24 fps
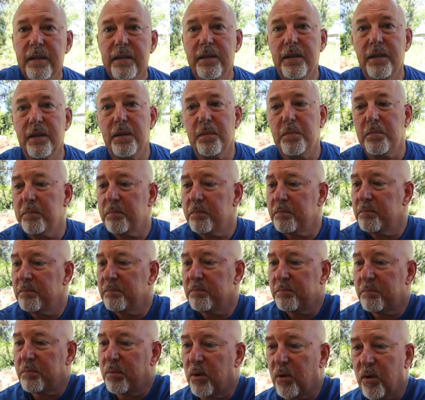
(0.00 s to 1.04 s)
to
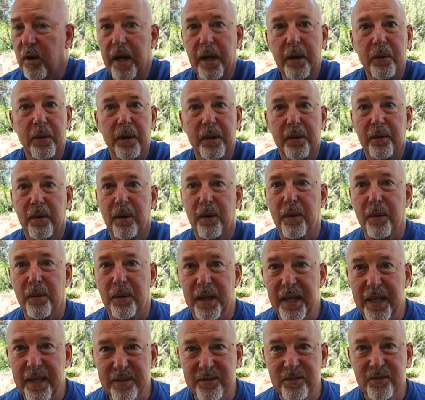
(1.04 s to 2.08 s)
play with all
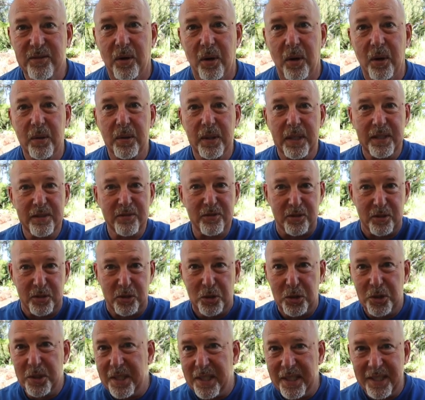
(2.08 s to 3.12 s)
this, all this
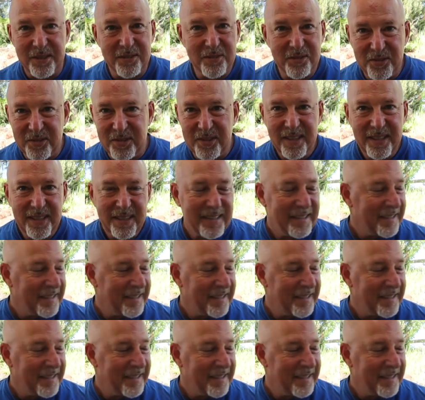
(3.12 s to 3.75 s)
goodness.